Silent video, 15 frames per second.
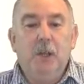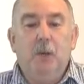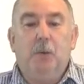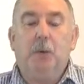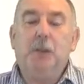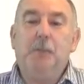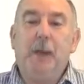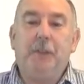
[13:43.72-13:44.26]

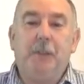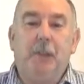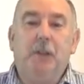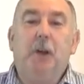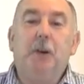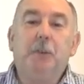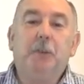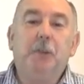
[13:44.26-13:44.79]
What about the
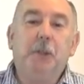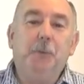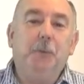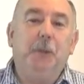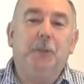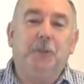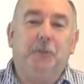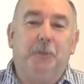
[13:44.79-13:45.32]
long-term
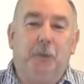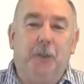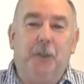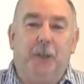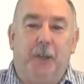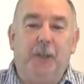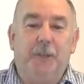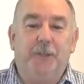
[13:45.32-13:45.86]
use of foot
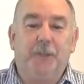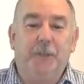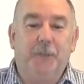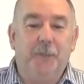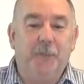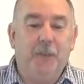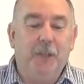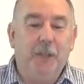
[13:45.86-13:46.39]
orthotics?
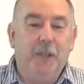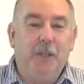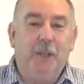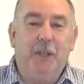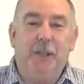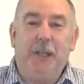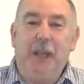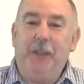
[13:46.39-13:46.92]

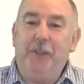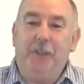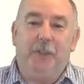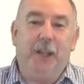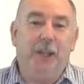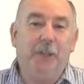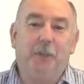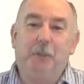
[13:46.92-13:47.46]
And again, the
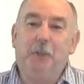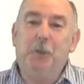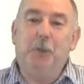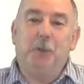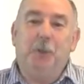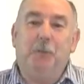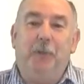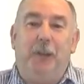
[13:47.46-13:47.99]

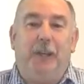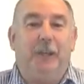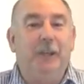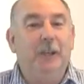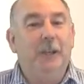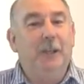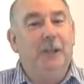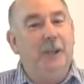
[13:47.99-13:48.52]
Dunning-Kruger effect
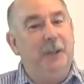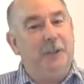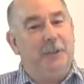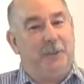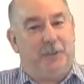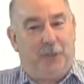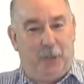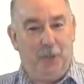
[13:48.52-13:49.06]
is
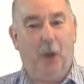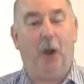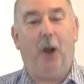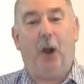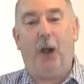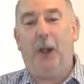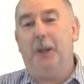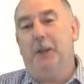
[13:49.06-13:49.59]
so
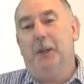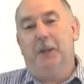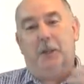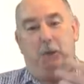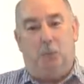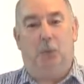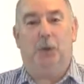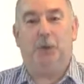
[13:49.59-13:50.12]
high
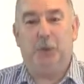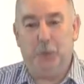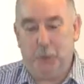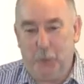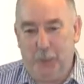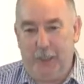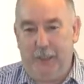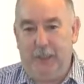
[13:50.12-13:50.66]
in what you
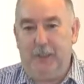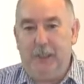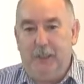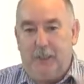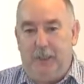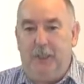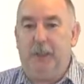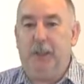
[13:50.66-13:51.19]
read
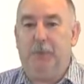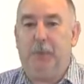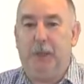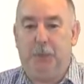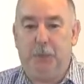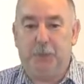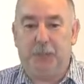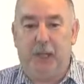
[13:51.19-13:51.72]
and hear
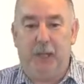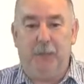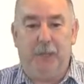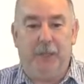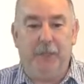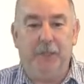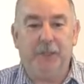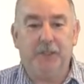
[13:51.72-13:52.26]
people say
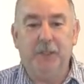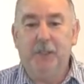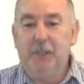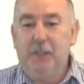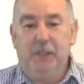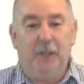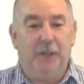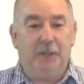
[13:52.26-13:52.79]
about this.
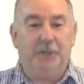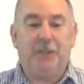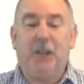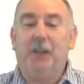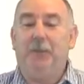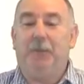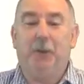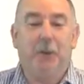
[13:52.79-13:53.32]
To
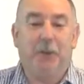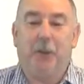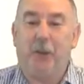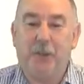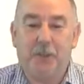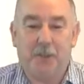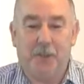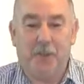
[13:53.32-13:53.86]
say foot
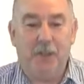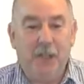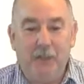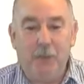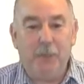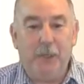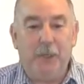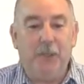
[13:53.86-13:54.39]
orthotics should
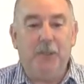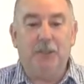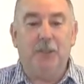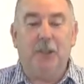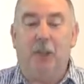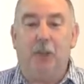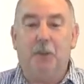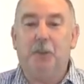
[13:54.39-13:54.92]
never be used in
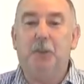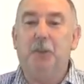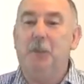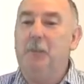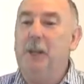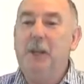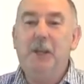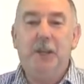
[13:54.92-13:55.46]
the long
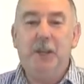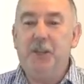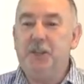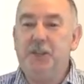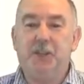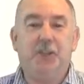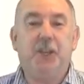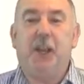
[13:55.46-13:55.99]
term
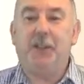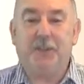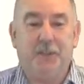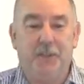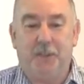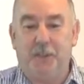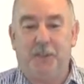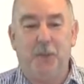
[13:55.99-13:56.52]
is just
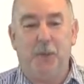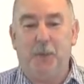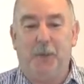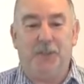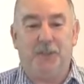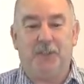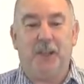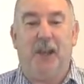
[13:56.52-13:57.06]
as stupid
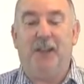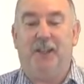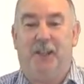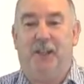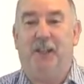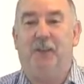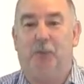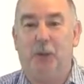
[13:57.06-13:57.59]
as saying that
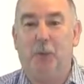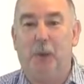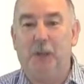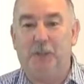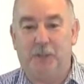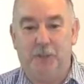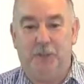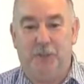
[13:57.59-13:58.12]
everyone
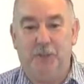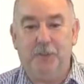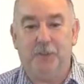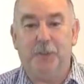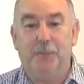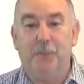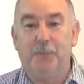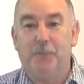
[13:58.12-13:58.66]
should use
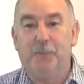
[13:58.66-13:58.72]
them.